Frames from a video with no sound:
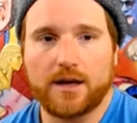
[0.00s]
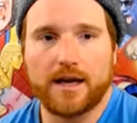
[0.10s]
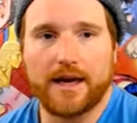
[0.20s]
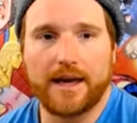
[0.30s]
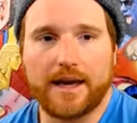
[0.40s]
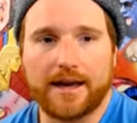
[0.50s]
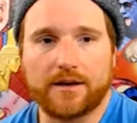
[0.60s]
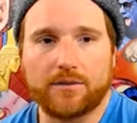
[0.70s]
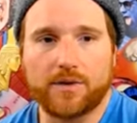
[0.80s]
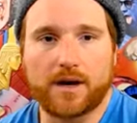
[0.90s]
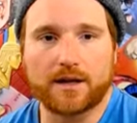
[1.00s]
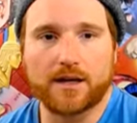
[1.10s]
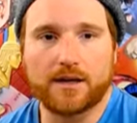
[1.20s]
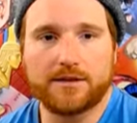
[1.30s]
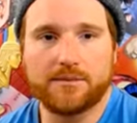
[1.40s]
And we want
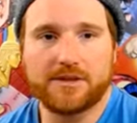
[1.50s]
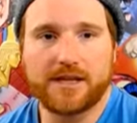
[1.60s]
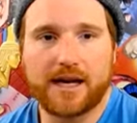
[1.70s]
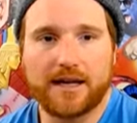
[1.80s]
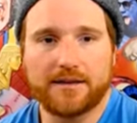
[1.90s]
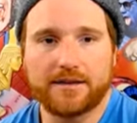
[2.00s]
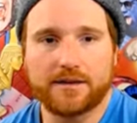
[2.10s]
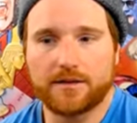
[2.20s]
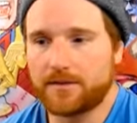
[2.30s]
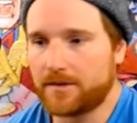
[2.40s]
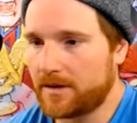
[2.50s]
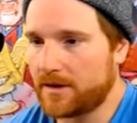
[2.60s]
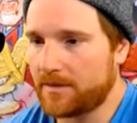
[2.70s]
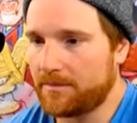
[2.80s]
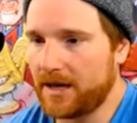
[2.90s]
custom size.
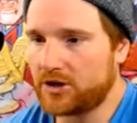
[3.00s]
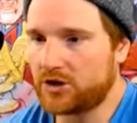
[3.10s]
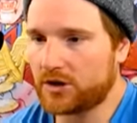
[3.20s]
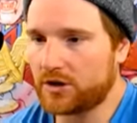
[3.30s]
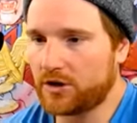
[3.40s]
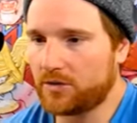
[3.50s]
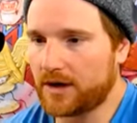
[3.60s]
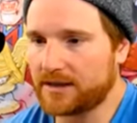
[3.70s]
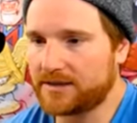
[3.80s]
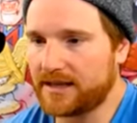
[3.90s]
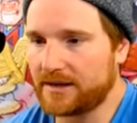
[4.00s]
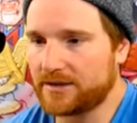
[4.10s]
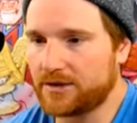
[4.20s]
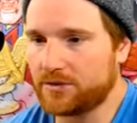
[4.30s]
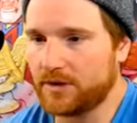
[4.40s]
Make sure you are set
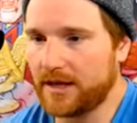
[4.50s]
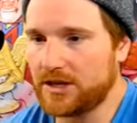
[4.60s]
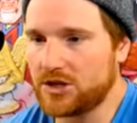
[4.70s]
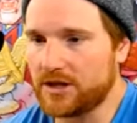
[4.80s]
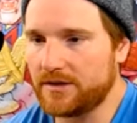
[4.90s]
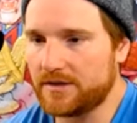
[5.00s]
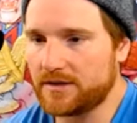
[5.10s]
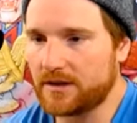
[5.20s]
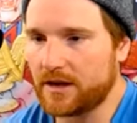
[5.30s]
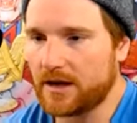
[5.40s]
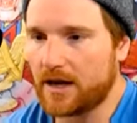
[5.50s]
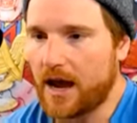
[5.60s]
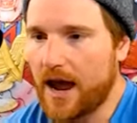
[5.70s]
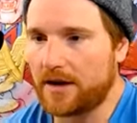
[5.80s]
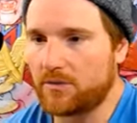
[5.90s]
to inches.
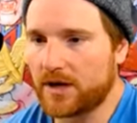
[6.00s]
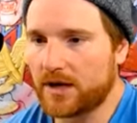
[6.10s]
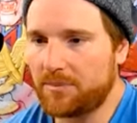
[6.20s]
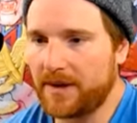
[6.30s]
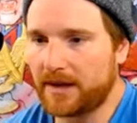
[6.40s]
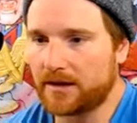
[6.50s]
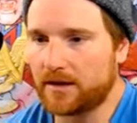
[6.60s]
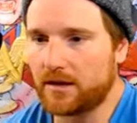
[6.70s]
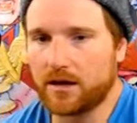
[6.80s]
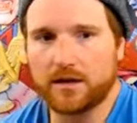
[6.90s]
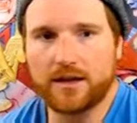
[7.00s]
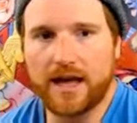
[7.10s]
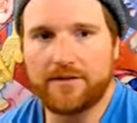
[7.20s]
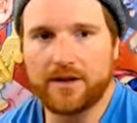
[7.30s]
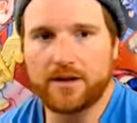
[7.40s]
And we're going to pick
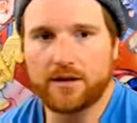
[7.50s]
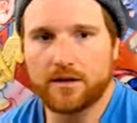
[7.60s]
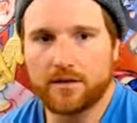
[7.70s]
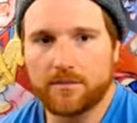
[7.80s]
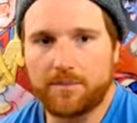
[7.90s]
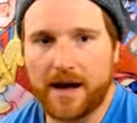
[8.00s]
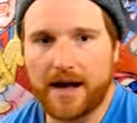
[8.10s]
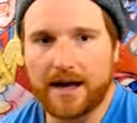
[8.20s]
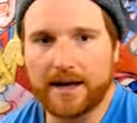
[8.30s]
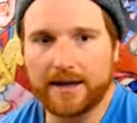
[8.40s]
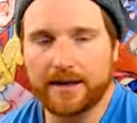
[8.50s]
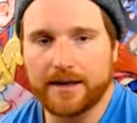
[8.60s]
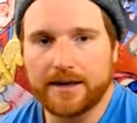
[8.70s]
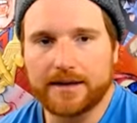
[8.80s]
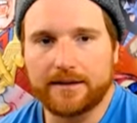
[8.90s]
11 by
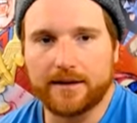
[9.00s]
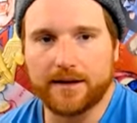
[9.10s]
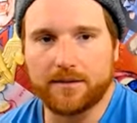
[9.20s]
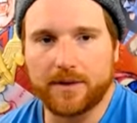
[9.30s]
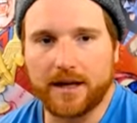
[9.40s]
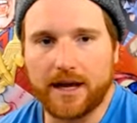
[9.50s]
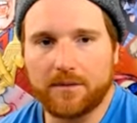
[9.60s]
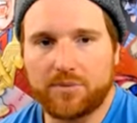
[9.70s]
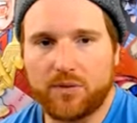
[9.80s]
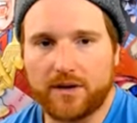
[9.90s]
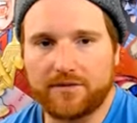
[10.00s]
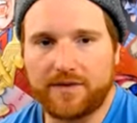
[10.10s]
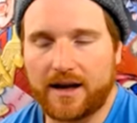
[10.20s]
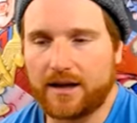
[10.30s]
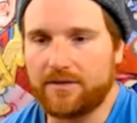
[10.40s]
um,
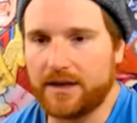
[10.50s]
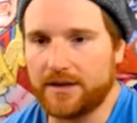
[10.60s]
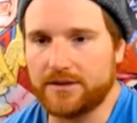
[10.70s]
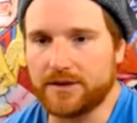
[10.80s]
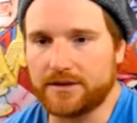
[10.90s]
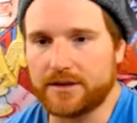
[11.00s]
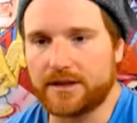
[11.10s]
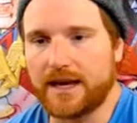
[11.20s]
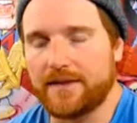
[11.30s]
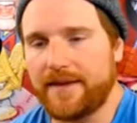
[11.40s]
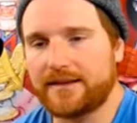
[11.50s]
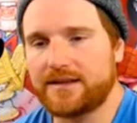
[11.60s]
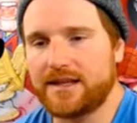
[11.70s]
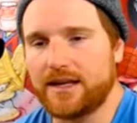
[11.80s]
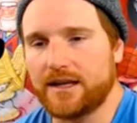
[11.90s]
8.5 inches. Again, that's
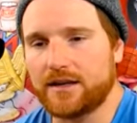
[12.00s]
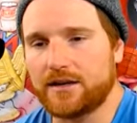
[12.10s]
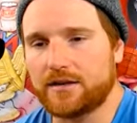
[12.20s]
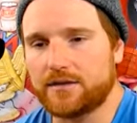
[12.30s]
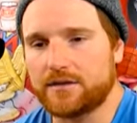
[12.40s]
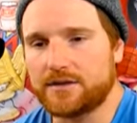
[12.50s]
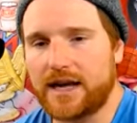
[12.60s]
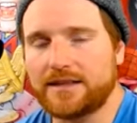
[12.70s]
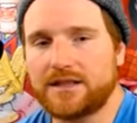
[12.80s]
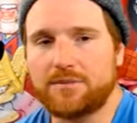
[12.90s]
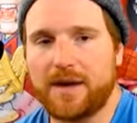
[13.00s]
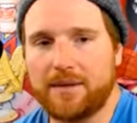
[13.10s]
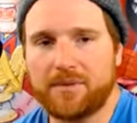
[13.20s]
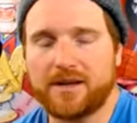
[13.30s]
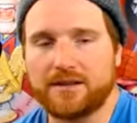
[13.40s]
the size of the
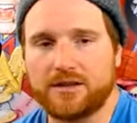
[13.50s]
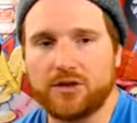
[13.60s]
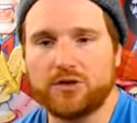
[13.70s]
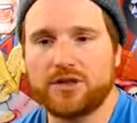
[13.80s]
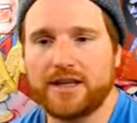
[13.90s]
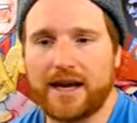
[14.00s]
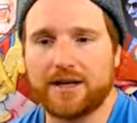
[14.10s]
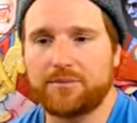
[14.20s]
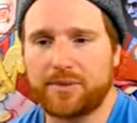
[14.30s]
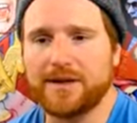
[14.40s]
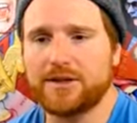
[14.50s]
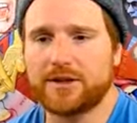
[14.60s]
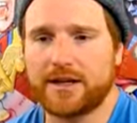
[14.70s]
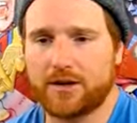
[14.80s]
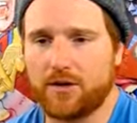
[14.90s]
paper that's usually at your
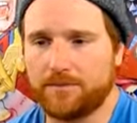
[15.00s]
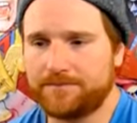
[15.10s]
printer at home.